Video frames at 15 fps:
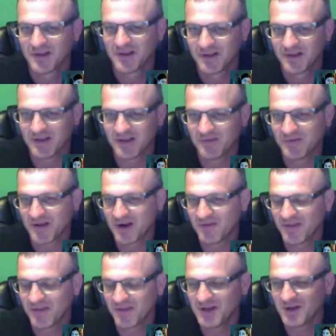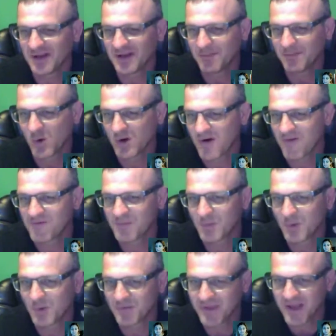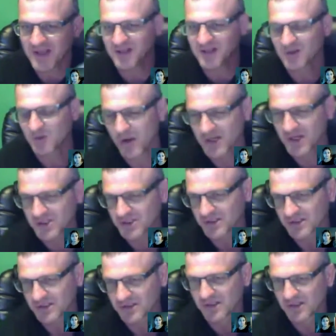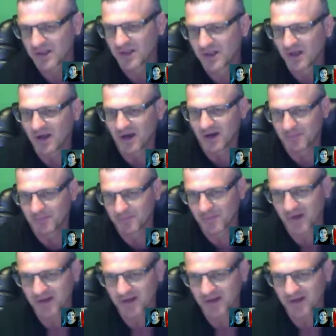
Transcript: in there, then you get more comfortable with asking questions. Like